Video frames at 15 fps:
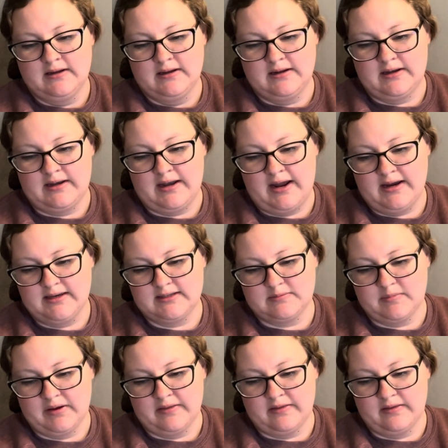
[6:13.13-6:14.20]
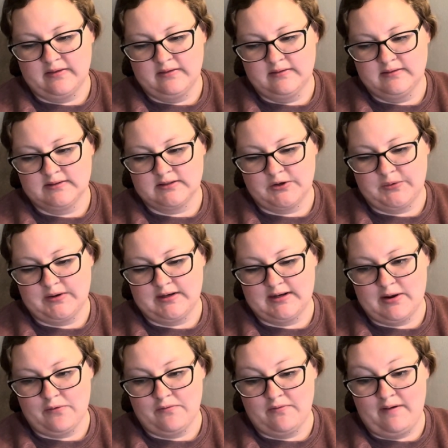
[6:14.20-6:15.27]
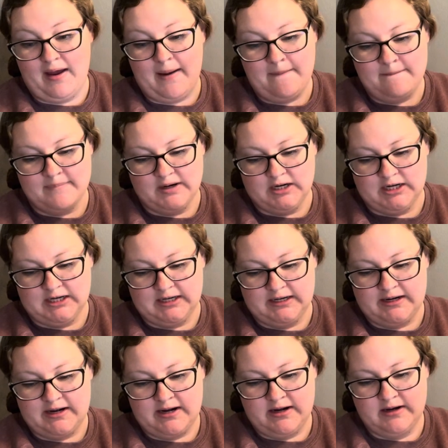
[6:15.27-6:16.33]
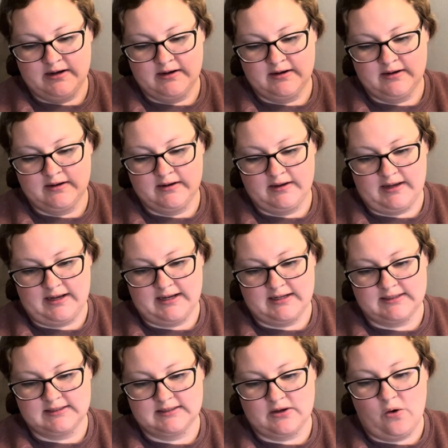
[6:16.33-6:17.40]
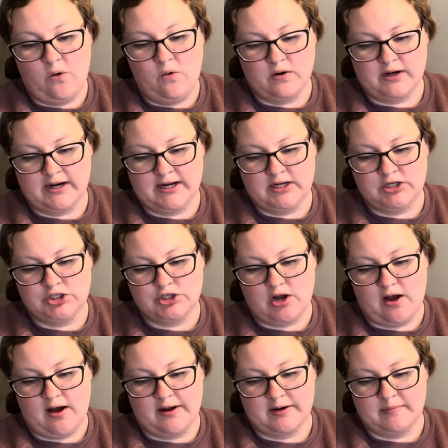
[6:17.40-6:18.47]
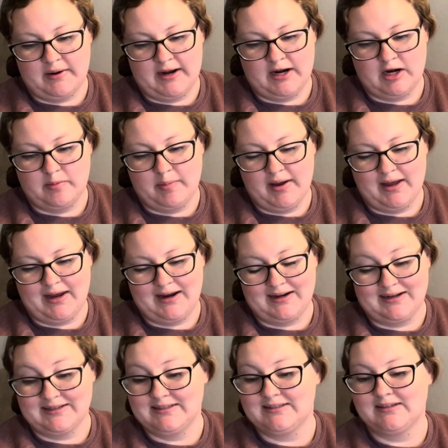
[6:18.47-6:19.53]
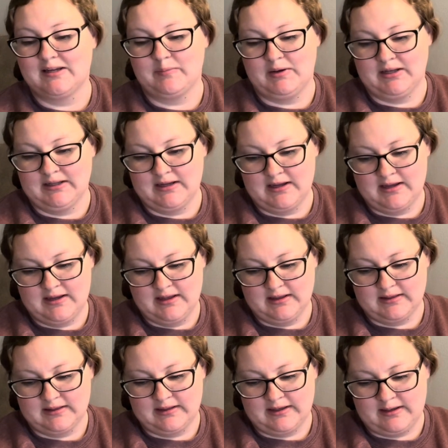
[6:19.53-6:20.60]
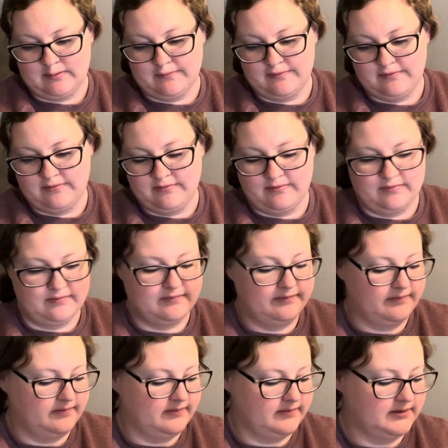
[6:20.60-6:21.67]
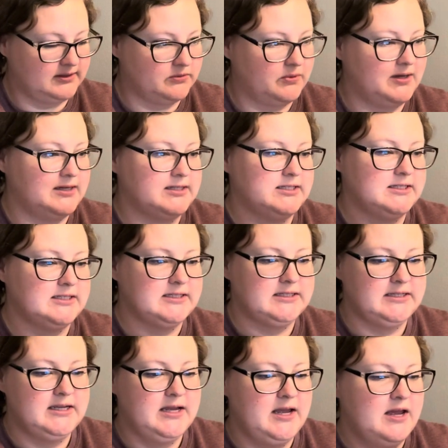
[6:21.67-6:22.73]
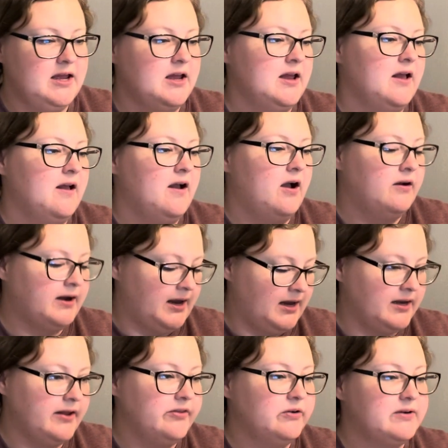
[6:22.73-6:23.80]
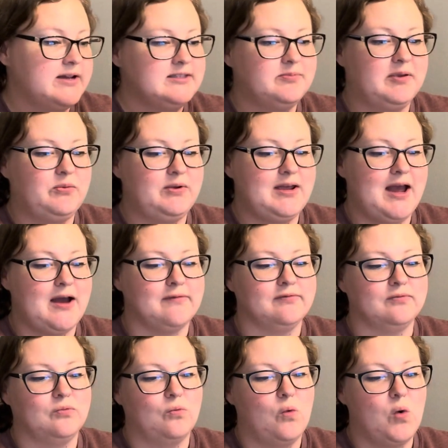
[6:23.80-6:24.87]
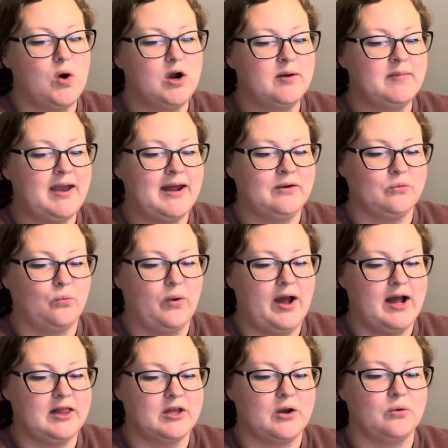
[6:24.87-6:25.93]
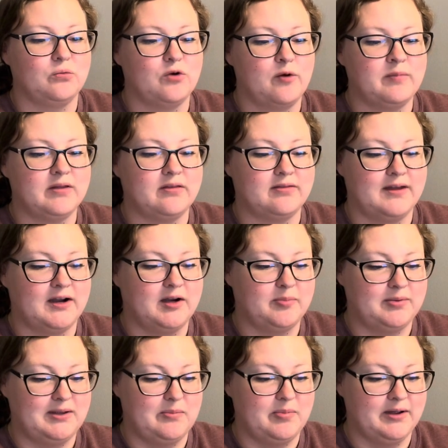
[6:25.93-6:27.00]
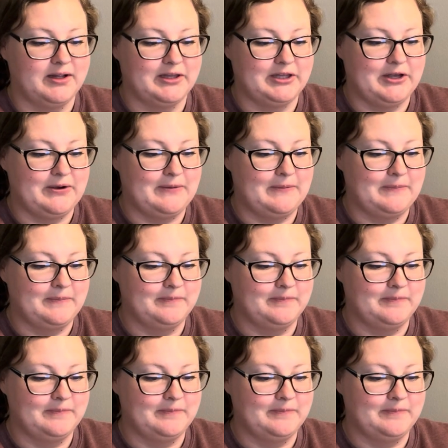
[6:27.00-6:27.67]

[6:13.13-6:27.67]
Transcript: Next month, so in November, it's orange, autumn air, pine, and cinnamon leaf. Sweet. All right, another recipe, we have Warm and Well Aromatherapy Pillow.